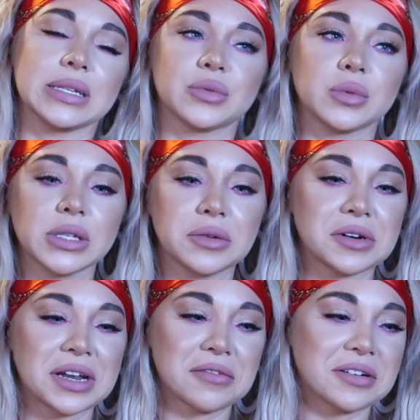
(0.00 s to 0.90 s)
it's really
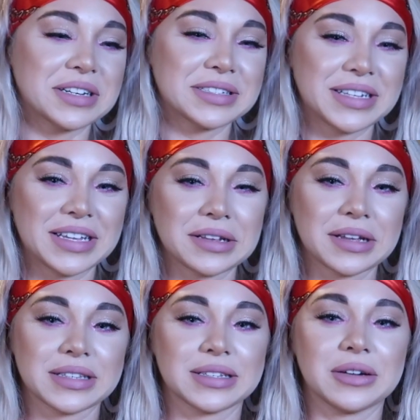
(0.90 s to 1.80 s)
what I wanted to let you
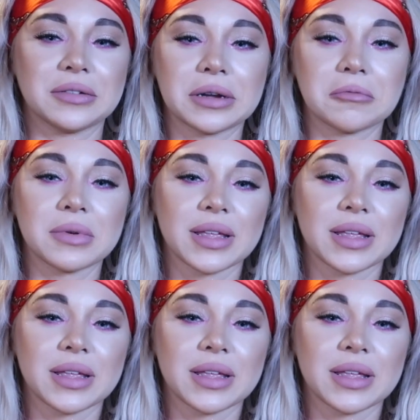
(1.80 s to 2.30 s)
guys know, and